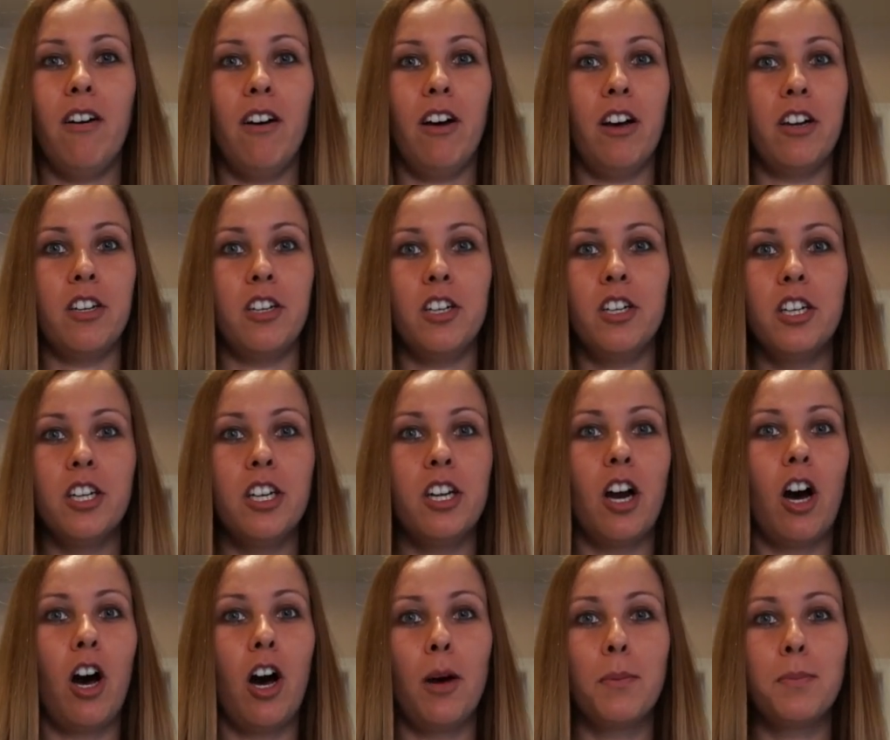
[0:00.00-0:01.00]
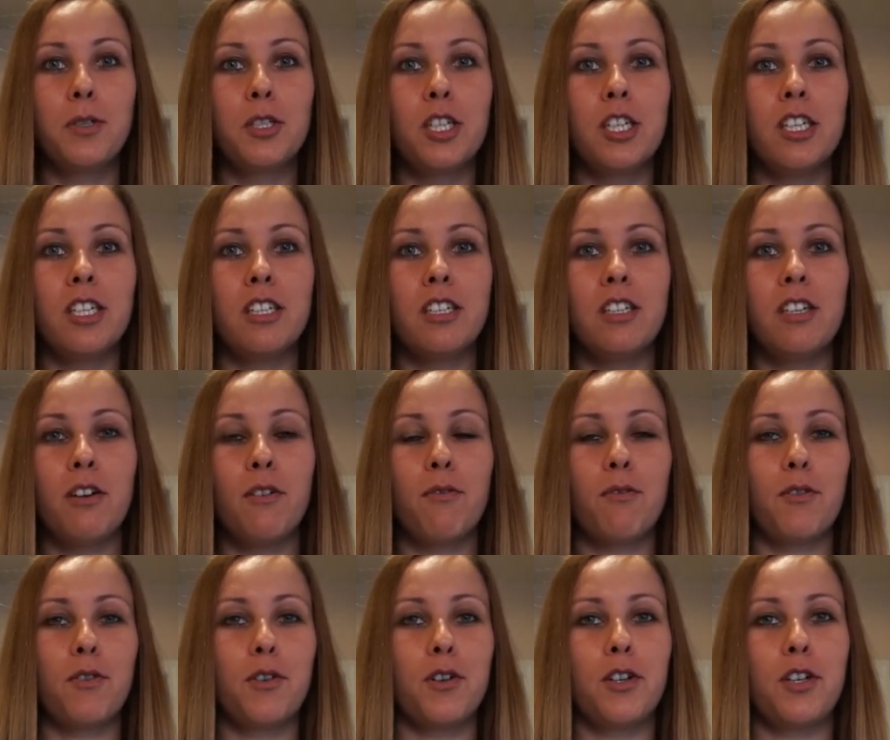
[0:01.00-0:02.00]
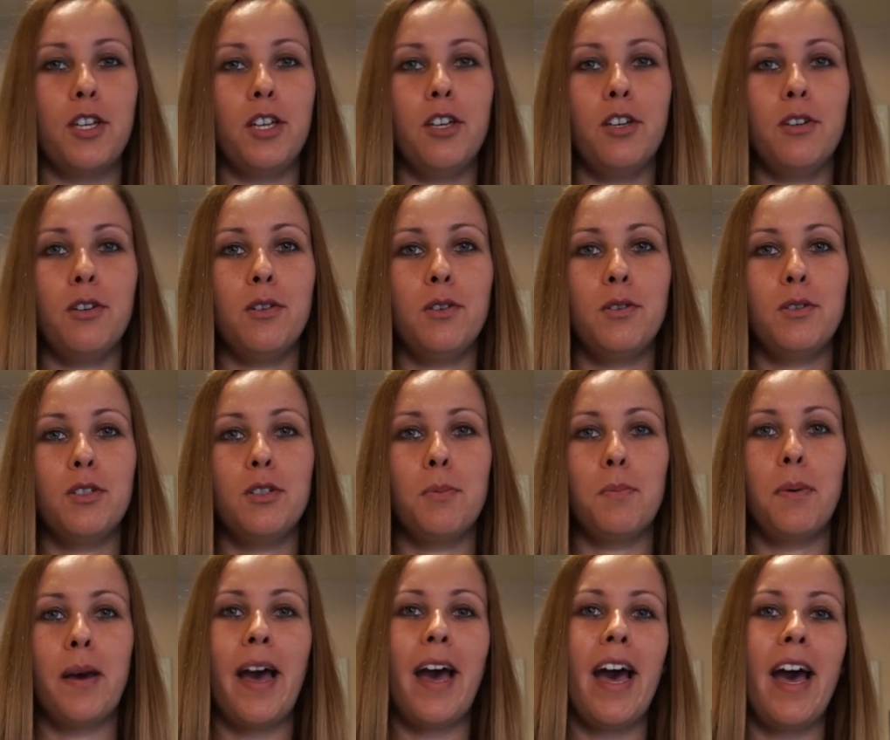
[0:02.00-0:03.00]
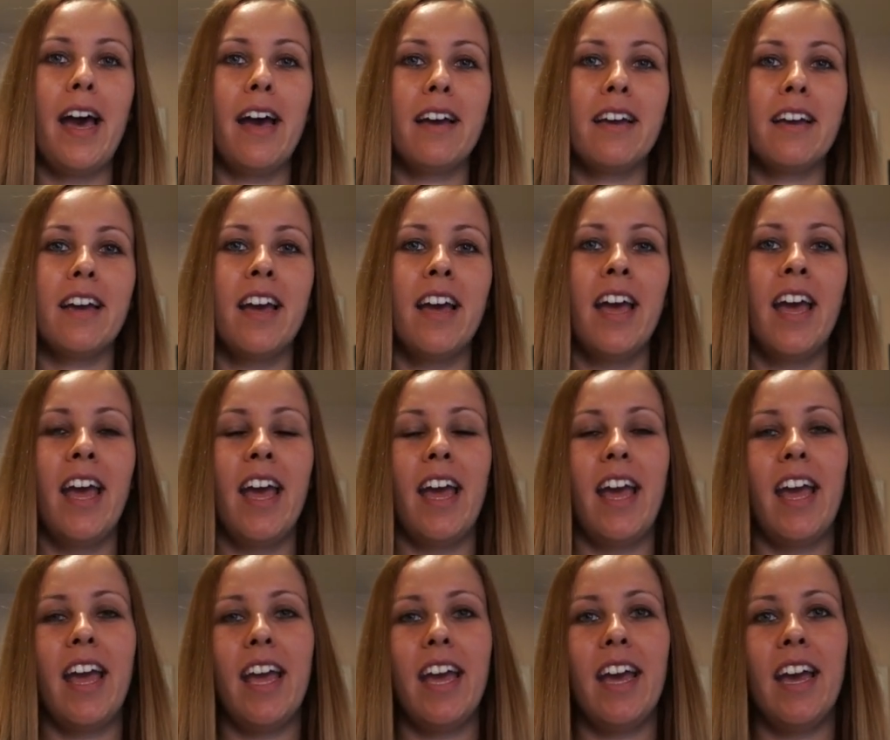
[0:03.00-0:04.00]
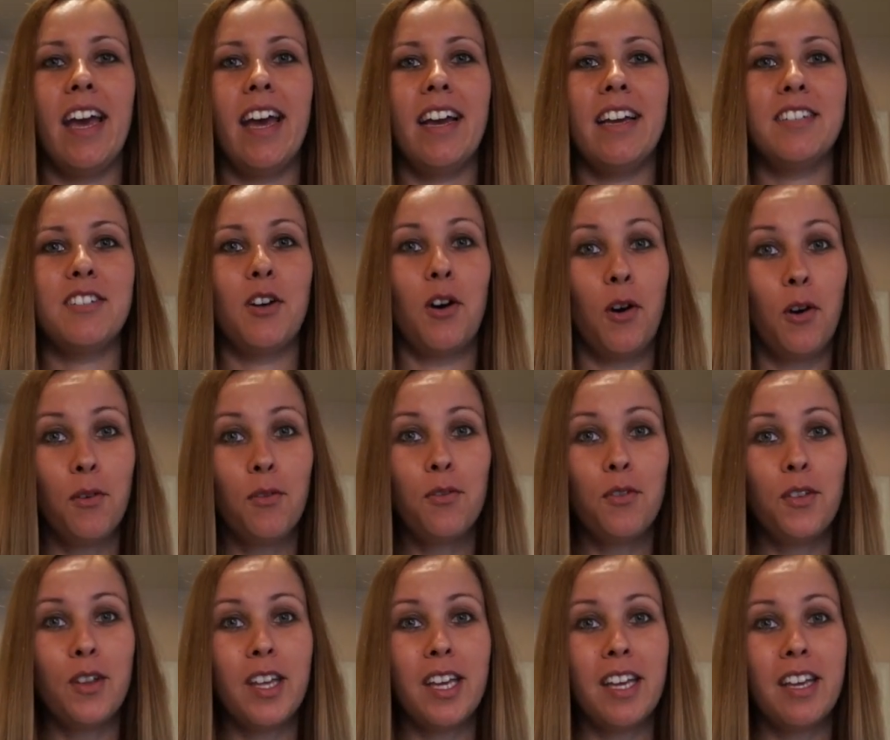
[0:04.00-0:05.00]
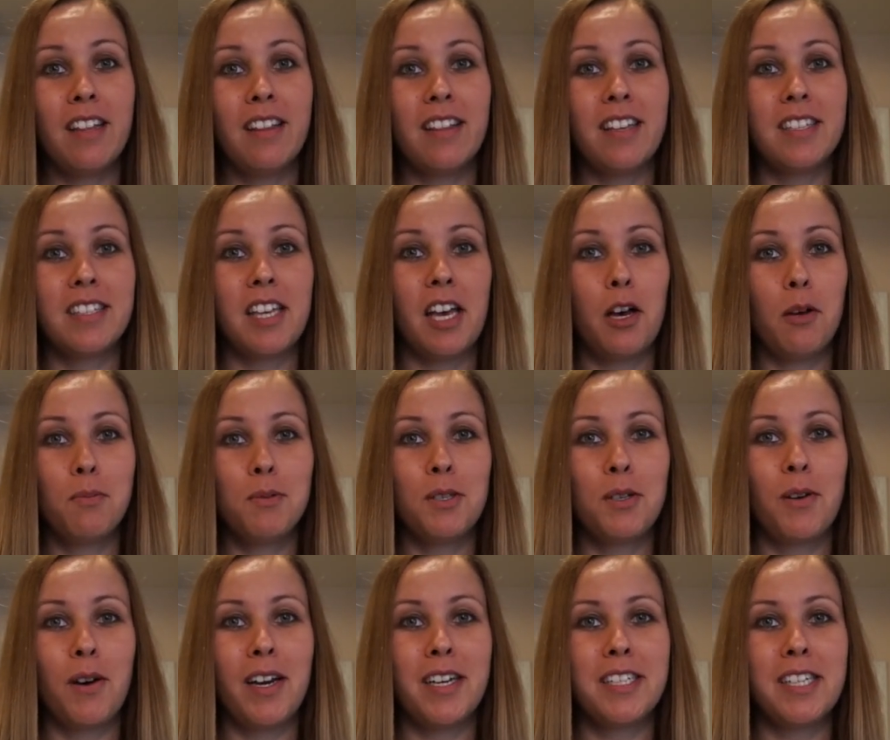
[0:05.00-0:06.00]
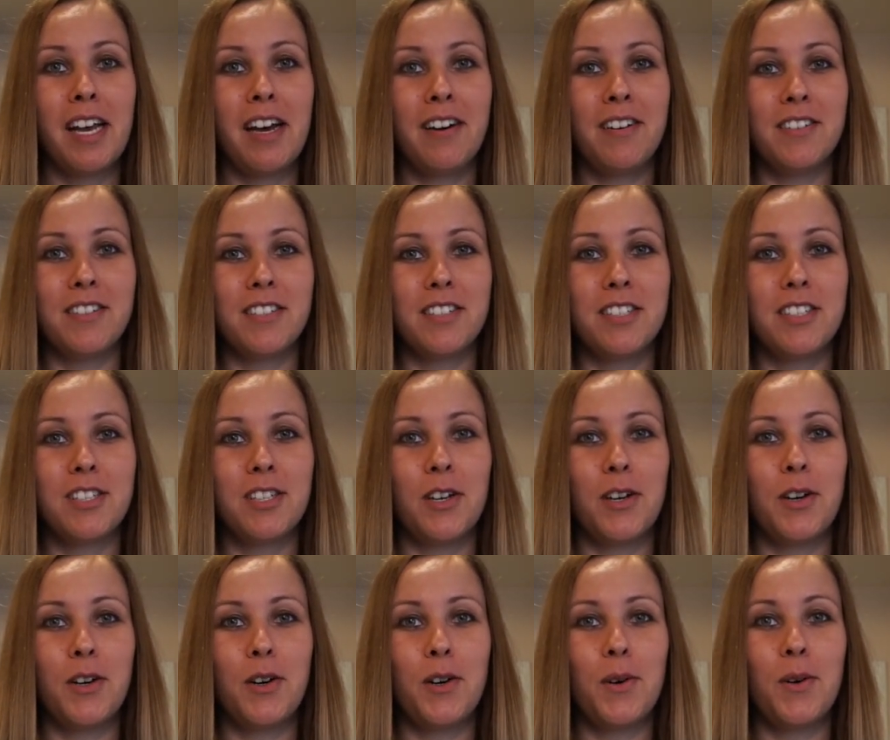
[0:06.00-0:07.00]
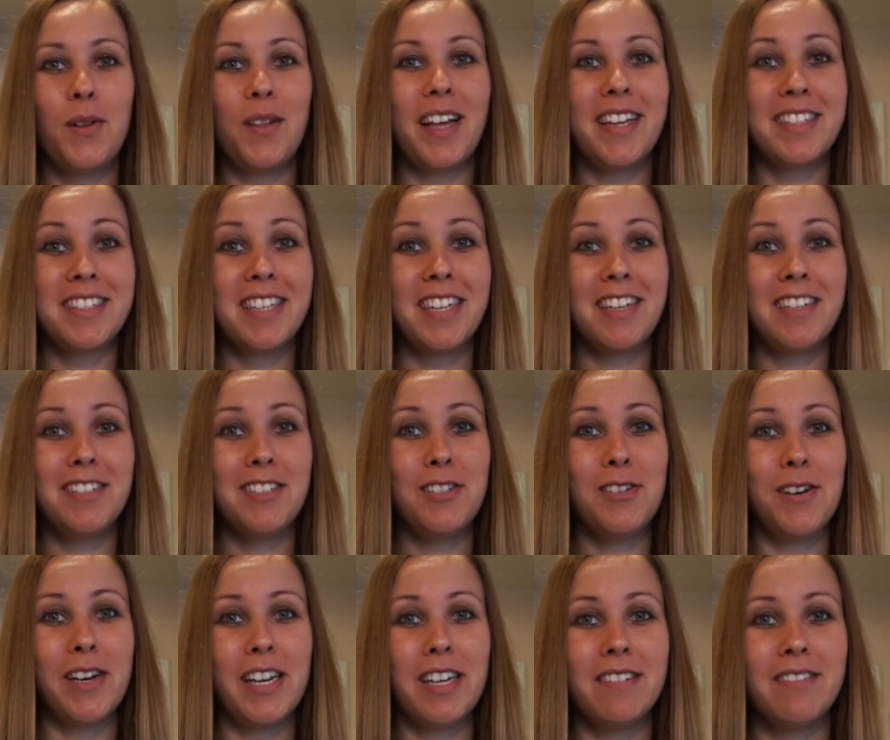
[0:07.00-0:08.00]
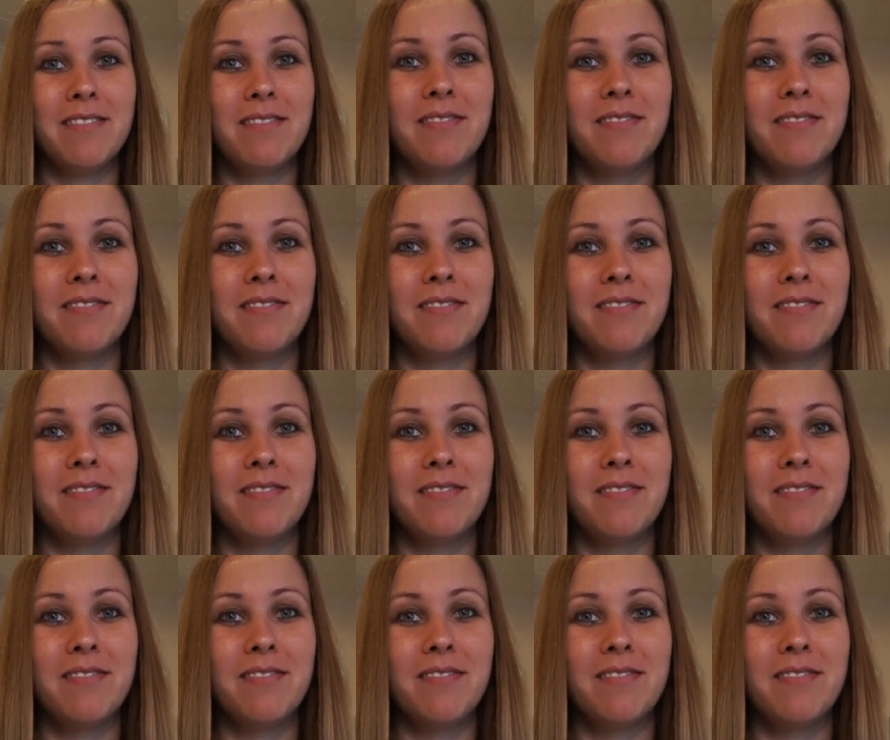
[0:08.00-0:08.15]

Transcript: a good option for you to pack, and hopefully this helps you guys out. So let's get into it.